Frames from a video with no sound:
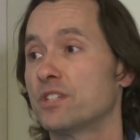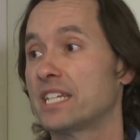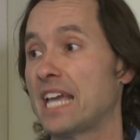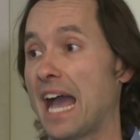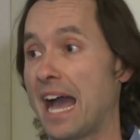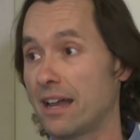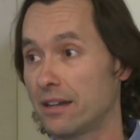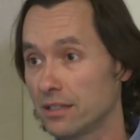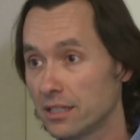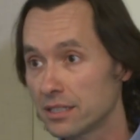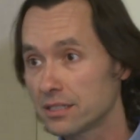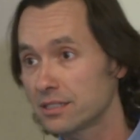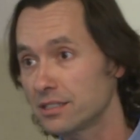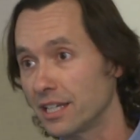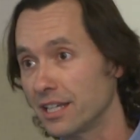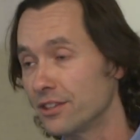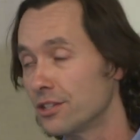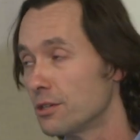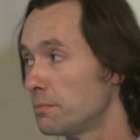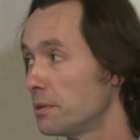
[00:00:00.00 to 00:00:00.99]
catalysts
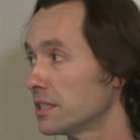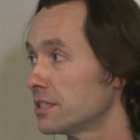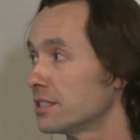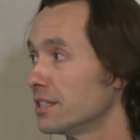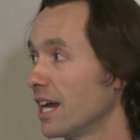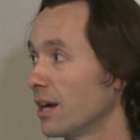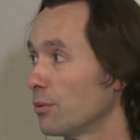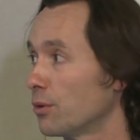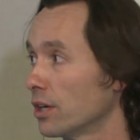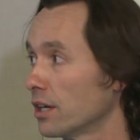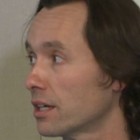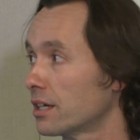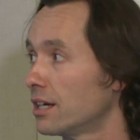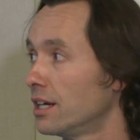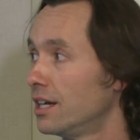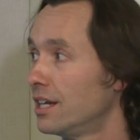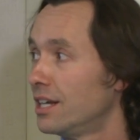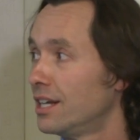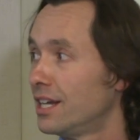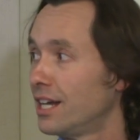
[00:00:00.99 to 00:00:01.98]
in the BITS
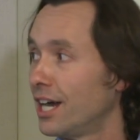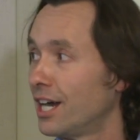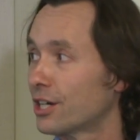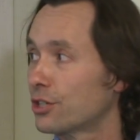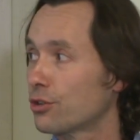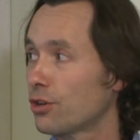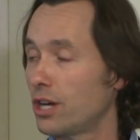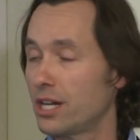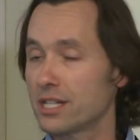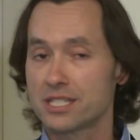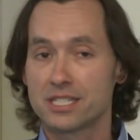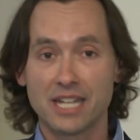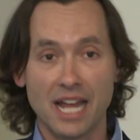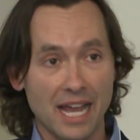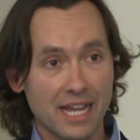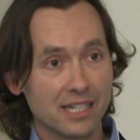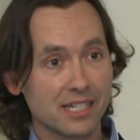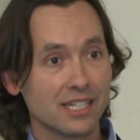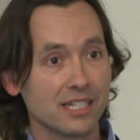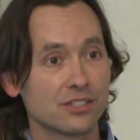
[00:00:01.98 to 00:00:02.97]
network across
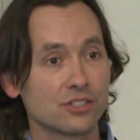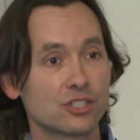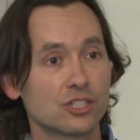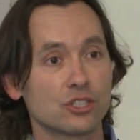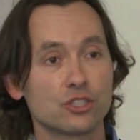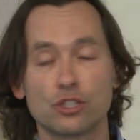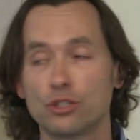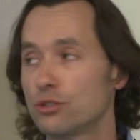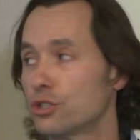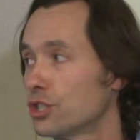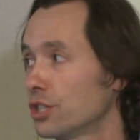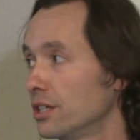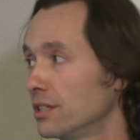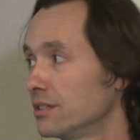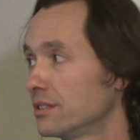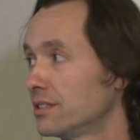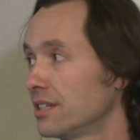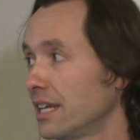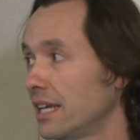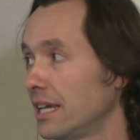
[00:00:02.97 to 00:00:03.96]
90
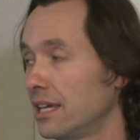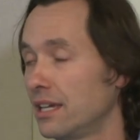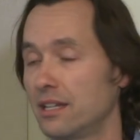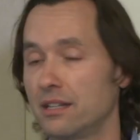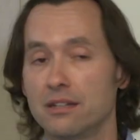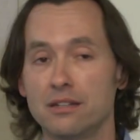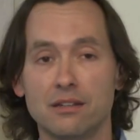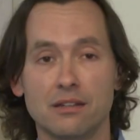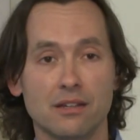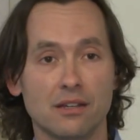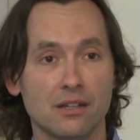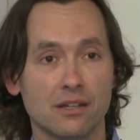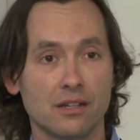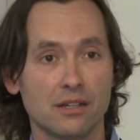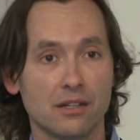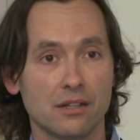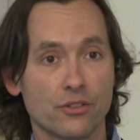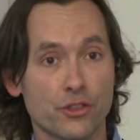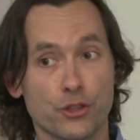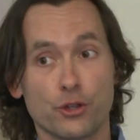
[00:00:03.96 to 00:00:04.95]
institutions in
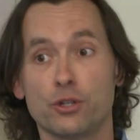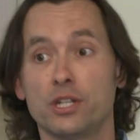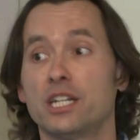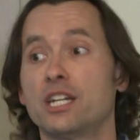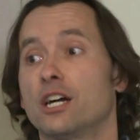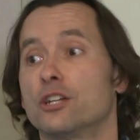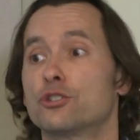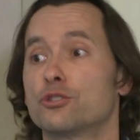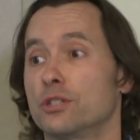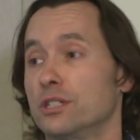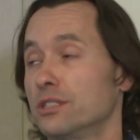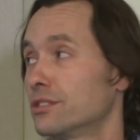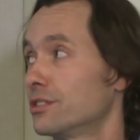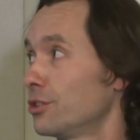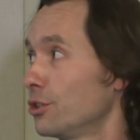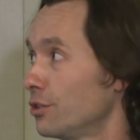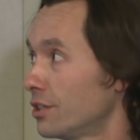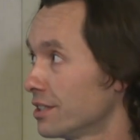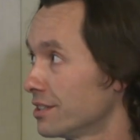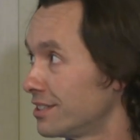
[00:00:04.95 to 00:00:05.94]
30 countries.
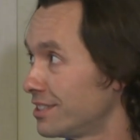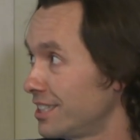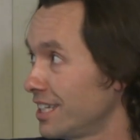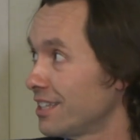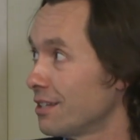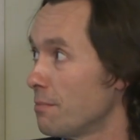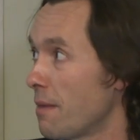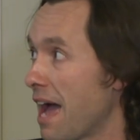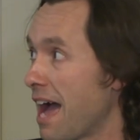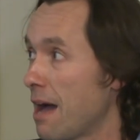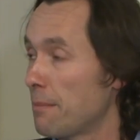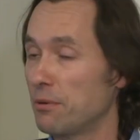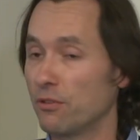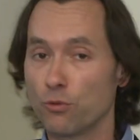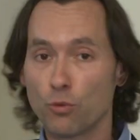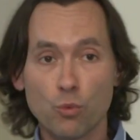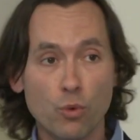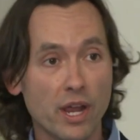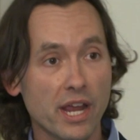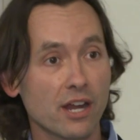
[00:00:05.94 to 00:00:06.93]
So you can see the map
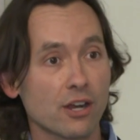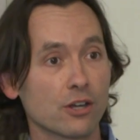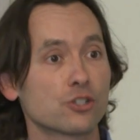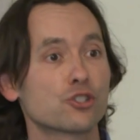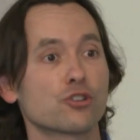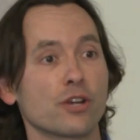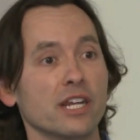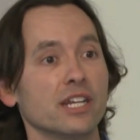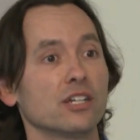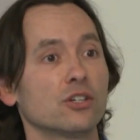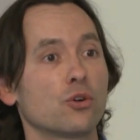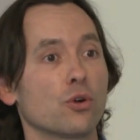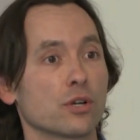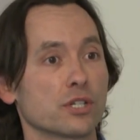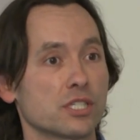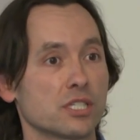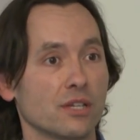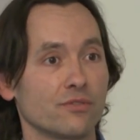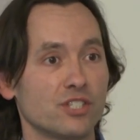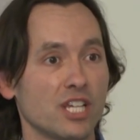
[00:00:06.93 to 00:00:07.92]
of where training
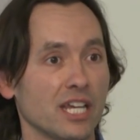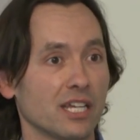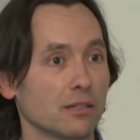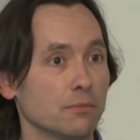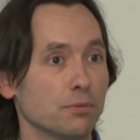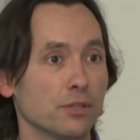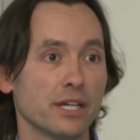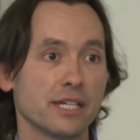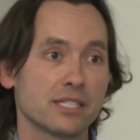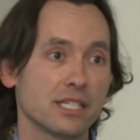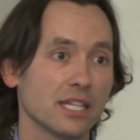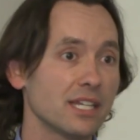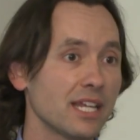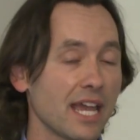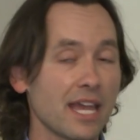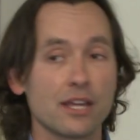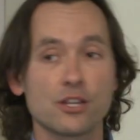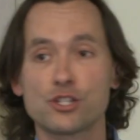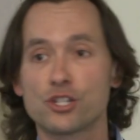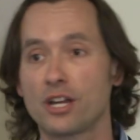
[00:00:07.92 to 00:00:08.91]
courses have taken place in
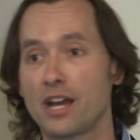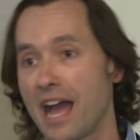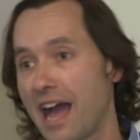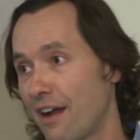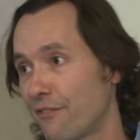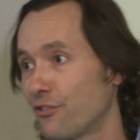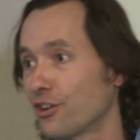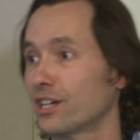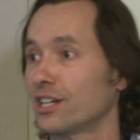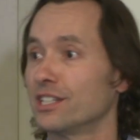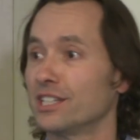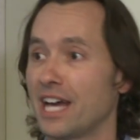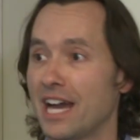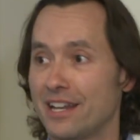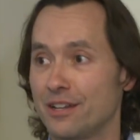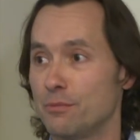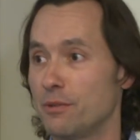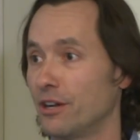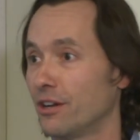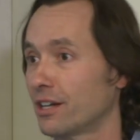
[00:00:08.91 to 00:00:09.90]
Asia, Africa,
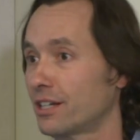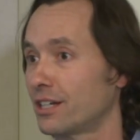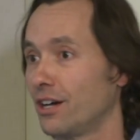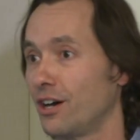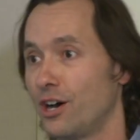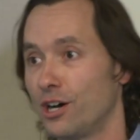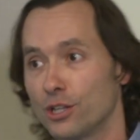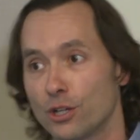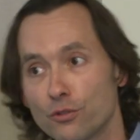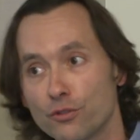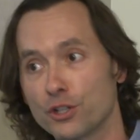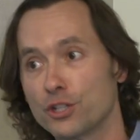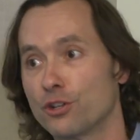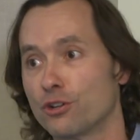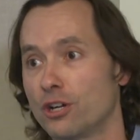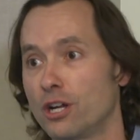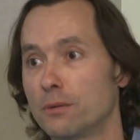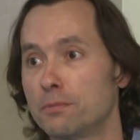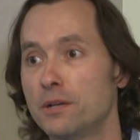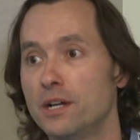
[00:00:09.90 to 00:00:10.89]
Latin America, all over
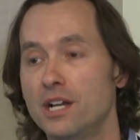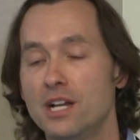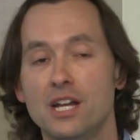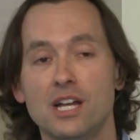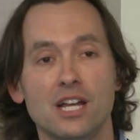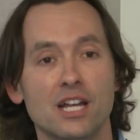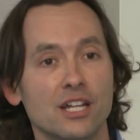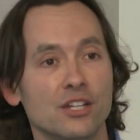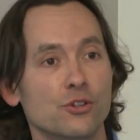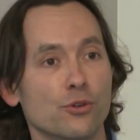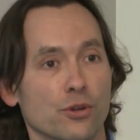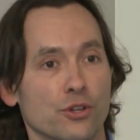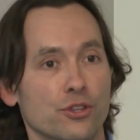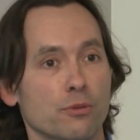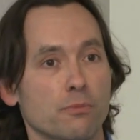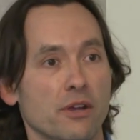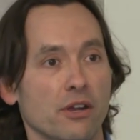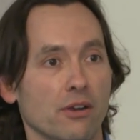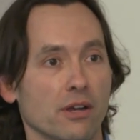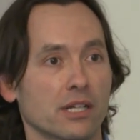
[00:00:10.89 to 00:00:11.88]
Europe, North
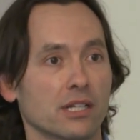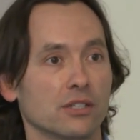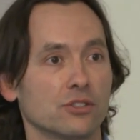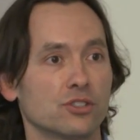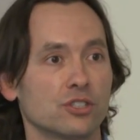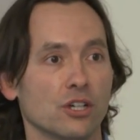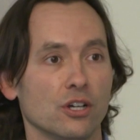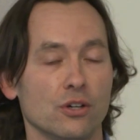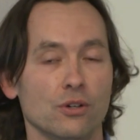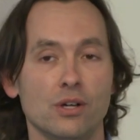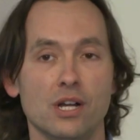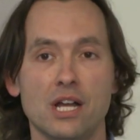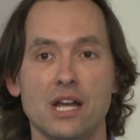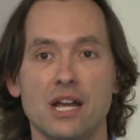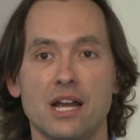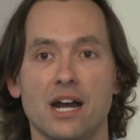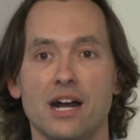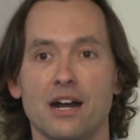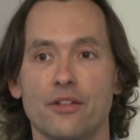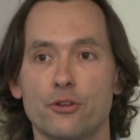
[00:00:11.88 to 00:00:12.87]
America. So
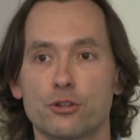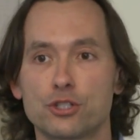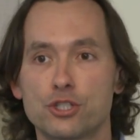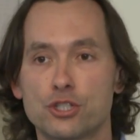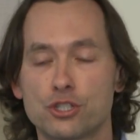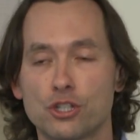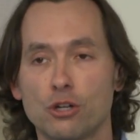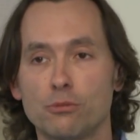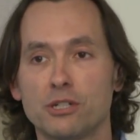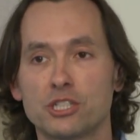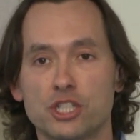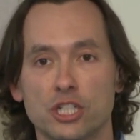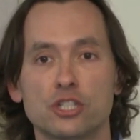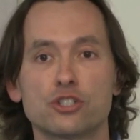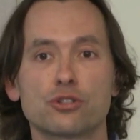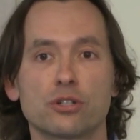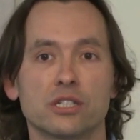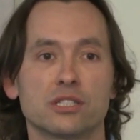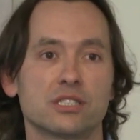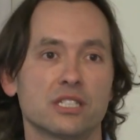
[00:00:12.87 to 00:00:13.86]
there's so much
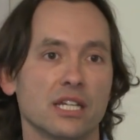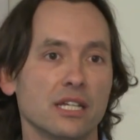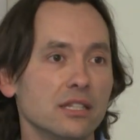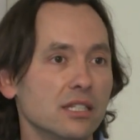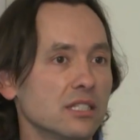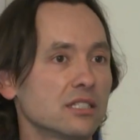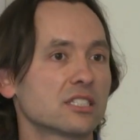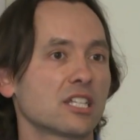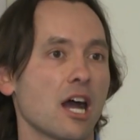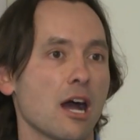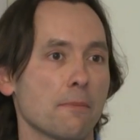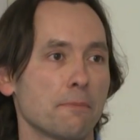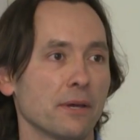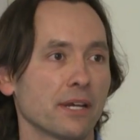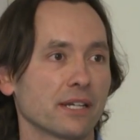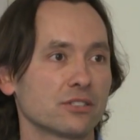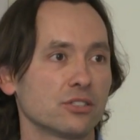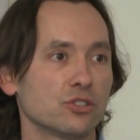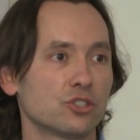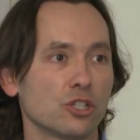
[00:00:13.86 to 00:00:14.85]
interest in these
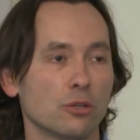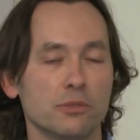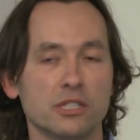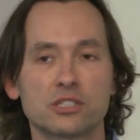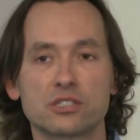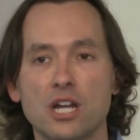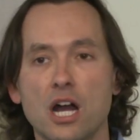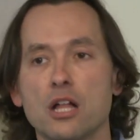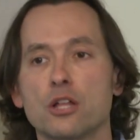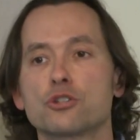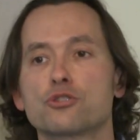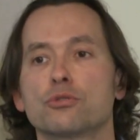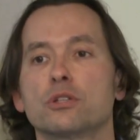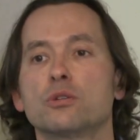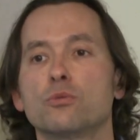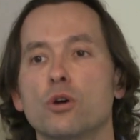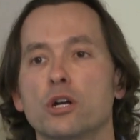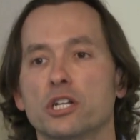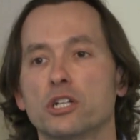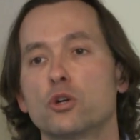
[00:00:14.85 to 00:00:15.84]
topics, and so many scholars
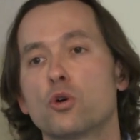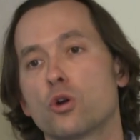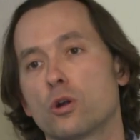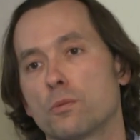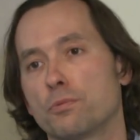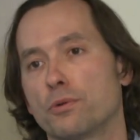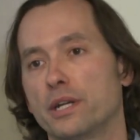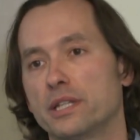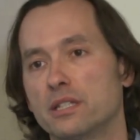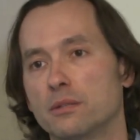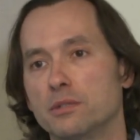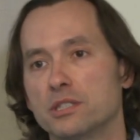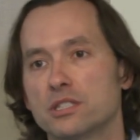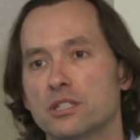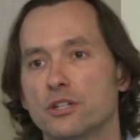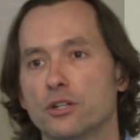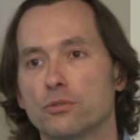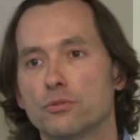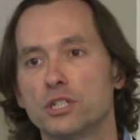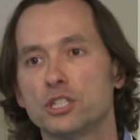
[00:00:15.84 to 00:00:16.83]
really want to incorporate them
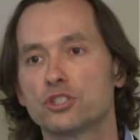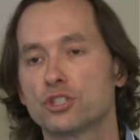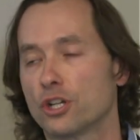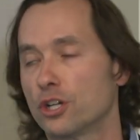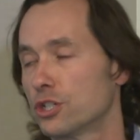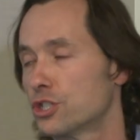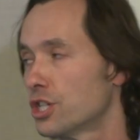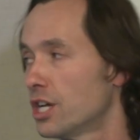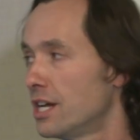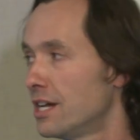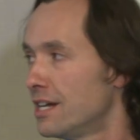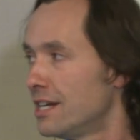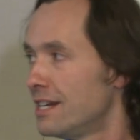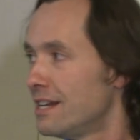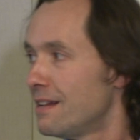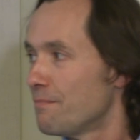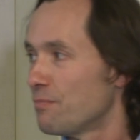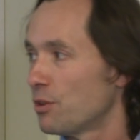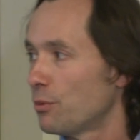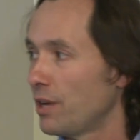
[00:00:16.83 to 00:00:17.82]
into their research.
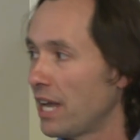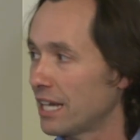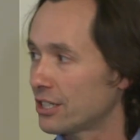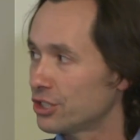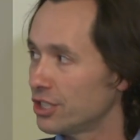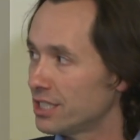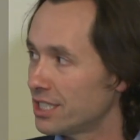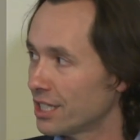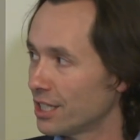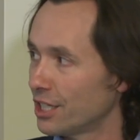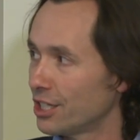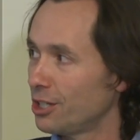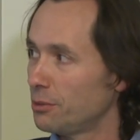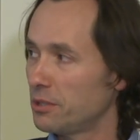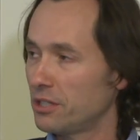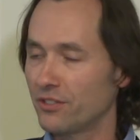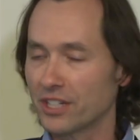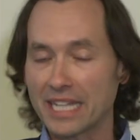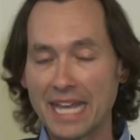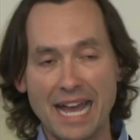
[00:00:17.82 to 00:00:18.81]
We actually did a little
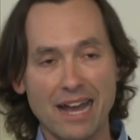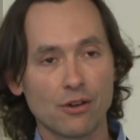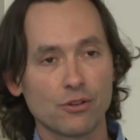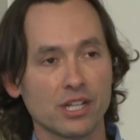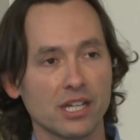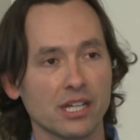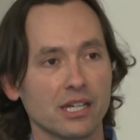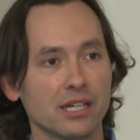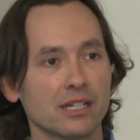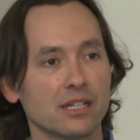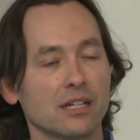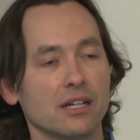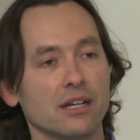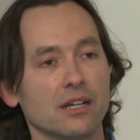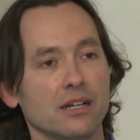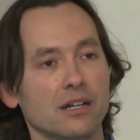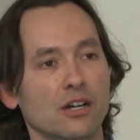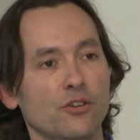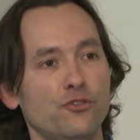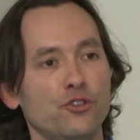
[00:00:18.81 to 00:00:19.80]
bit of accounting
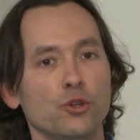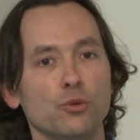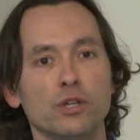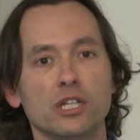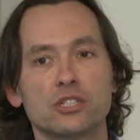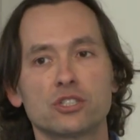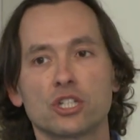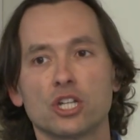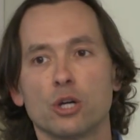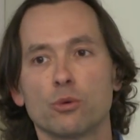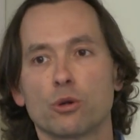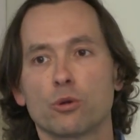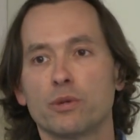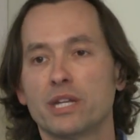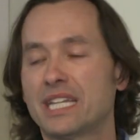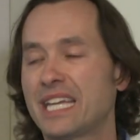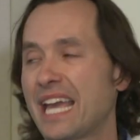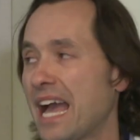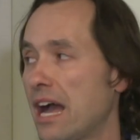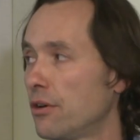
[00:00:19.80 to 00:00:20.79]
a few weeks ago where
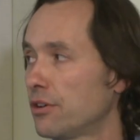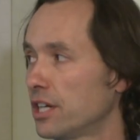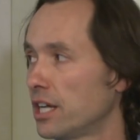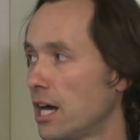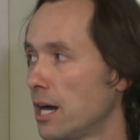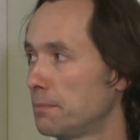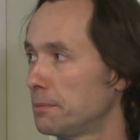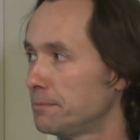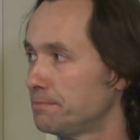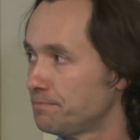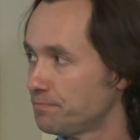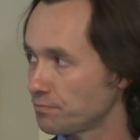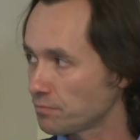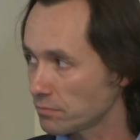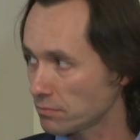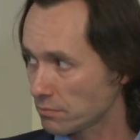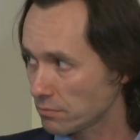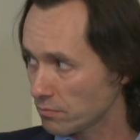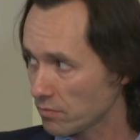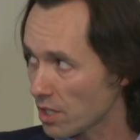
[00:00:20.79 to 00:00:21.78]
we counted up
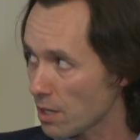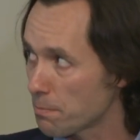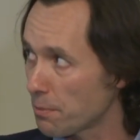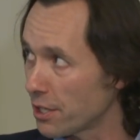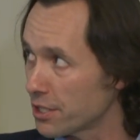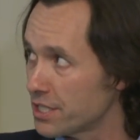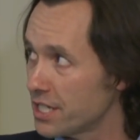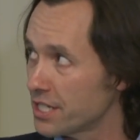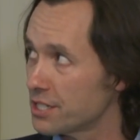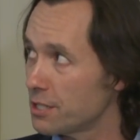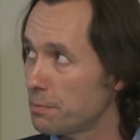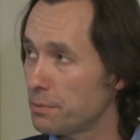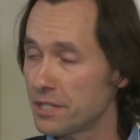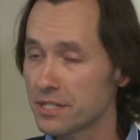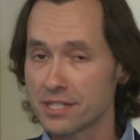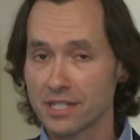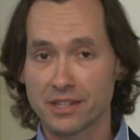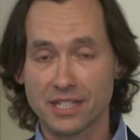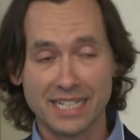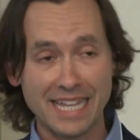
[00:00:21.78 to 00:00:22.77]

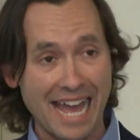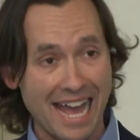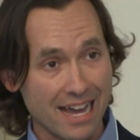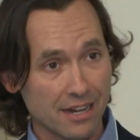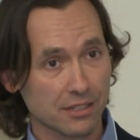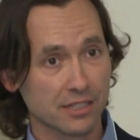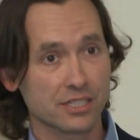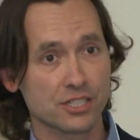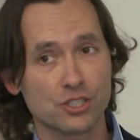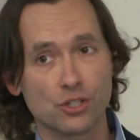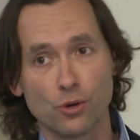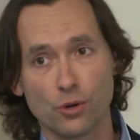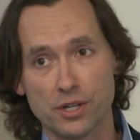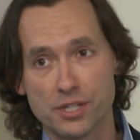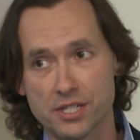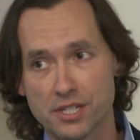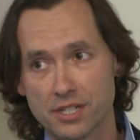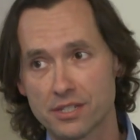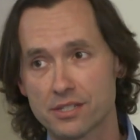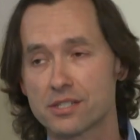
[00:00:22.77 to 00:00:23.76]
participants in the Catalyst
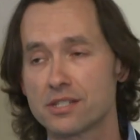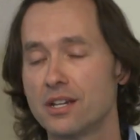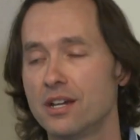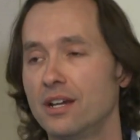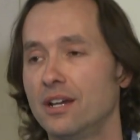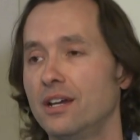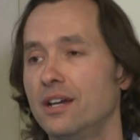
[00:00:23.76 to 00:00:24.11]
courses,